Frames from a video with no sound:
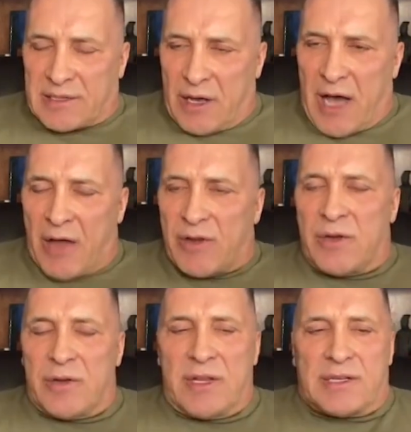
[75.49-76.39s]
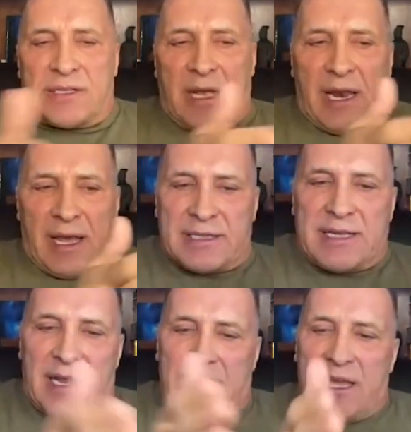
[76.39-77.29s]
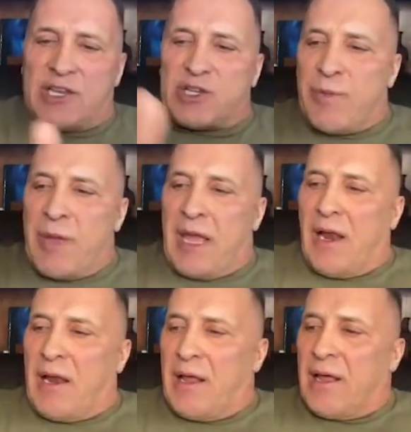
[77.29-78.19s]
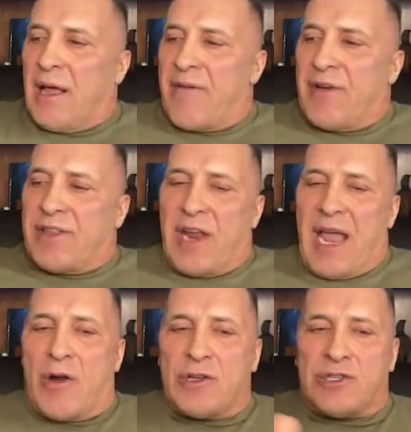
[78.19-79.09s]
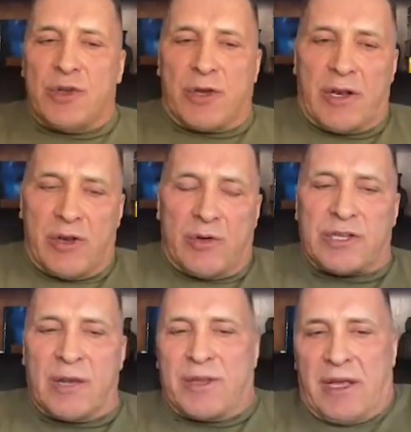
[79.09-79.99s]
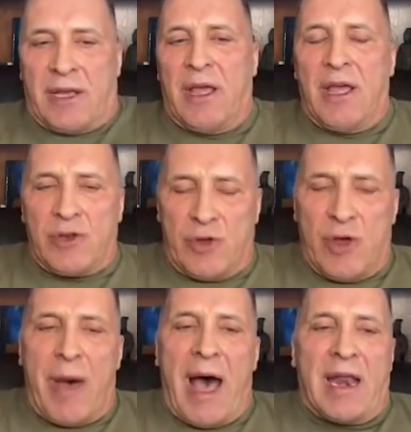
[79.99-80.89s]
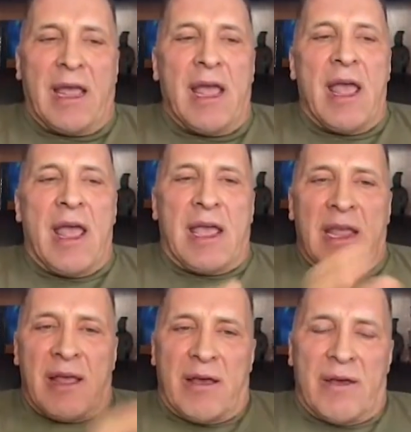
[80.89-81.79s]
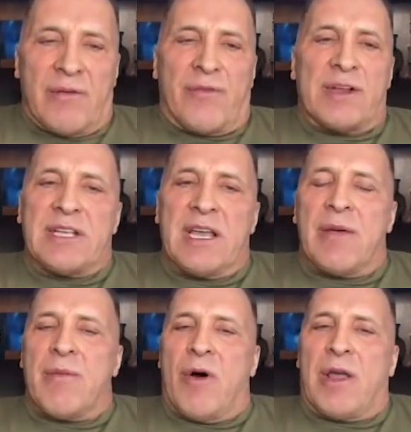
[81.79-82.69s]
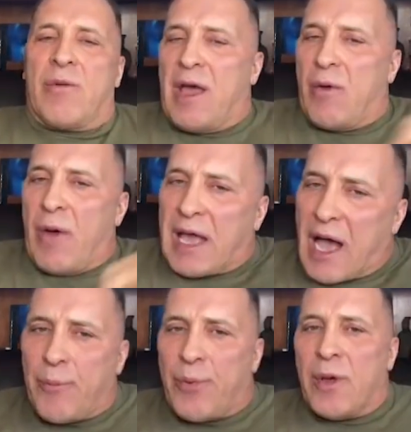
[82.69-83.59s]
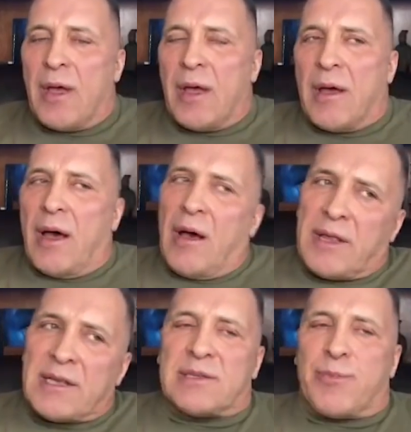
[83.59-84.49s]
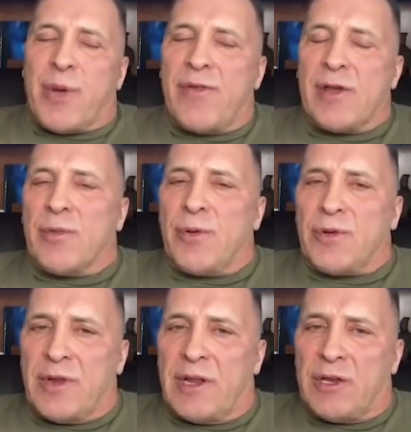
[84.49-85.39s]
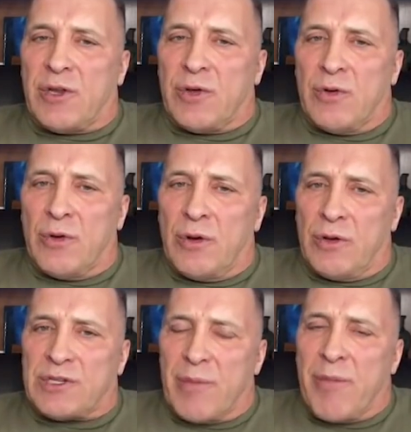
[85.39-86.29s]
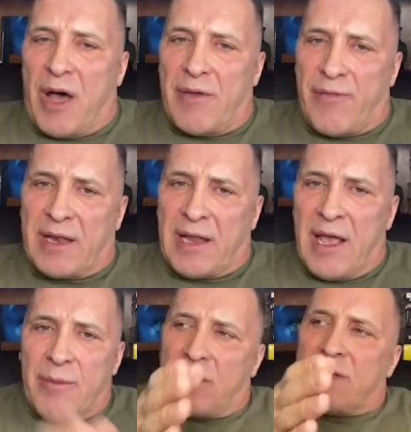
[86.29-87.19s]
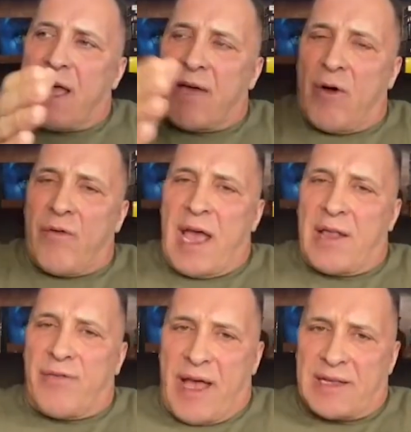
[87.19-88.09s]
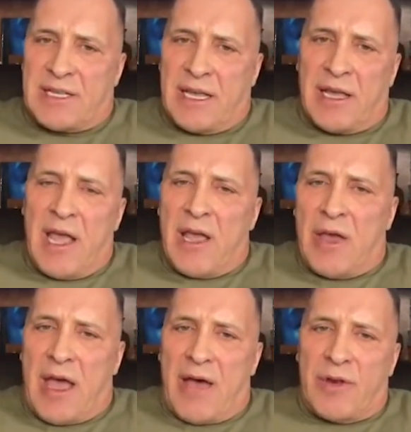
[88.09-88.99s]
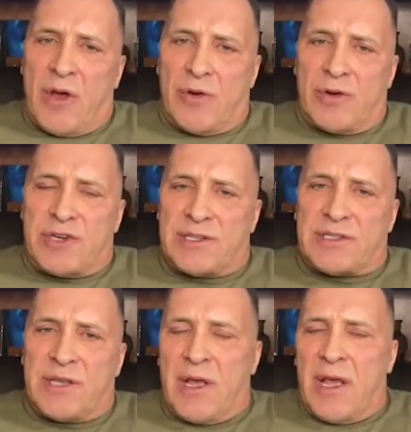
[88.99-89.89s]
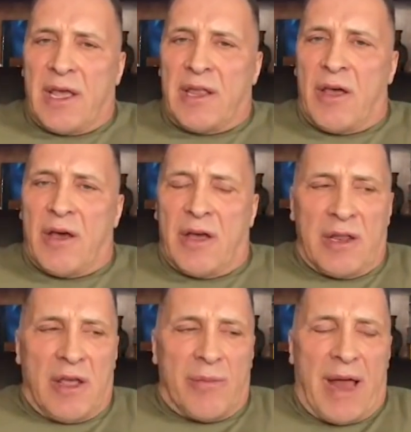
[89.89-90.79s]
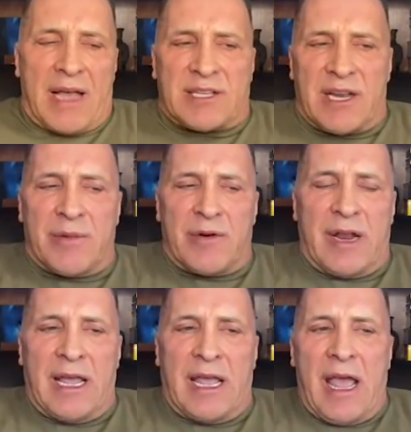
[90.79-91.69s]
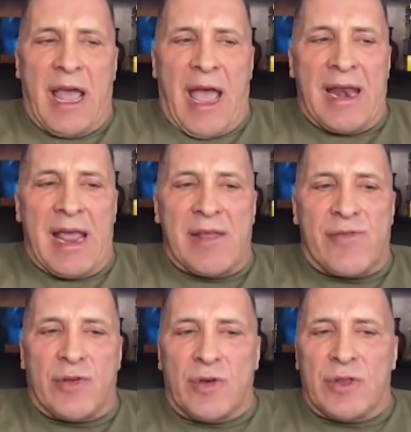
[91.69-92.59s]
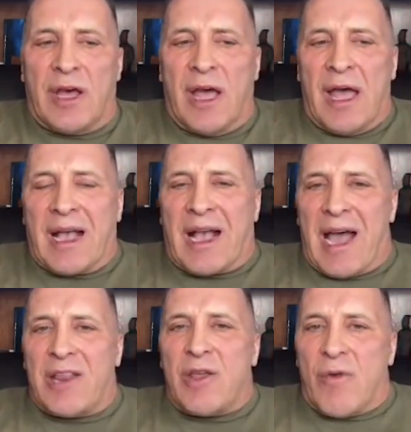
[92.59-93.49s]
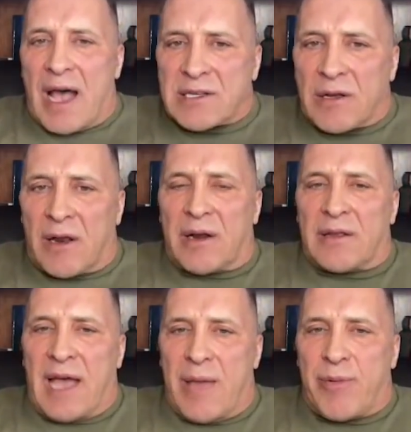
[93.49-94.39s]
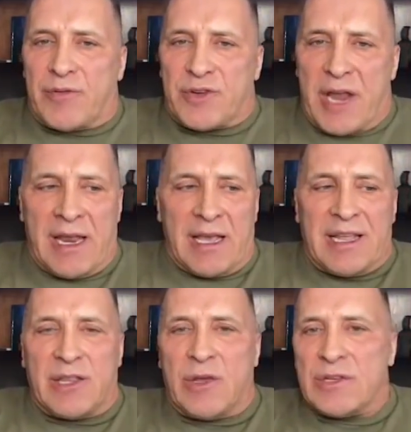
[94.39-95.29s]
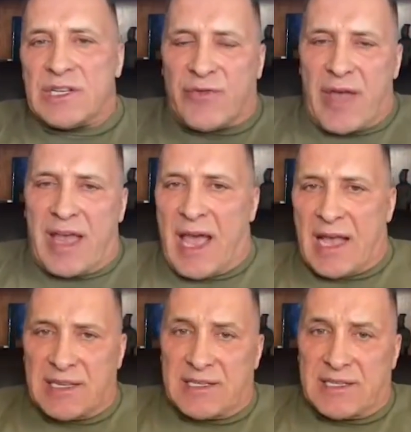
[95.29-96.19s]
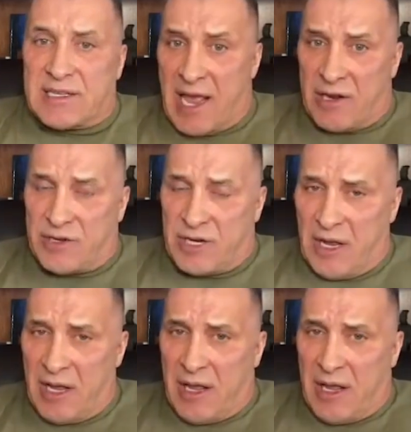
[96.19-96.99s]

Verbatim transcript: So how do you do this? Like I said, each meal, every three hours, you can do something to your body. You know, first thing in the morning when I wake up, oh, that's perfect opportunity to lose some body fat because you have overnight fasting, you have no nutrients in your in your bloodstream really, and then if you do the cardiovascular type of training that uses fatty acids as energy,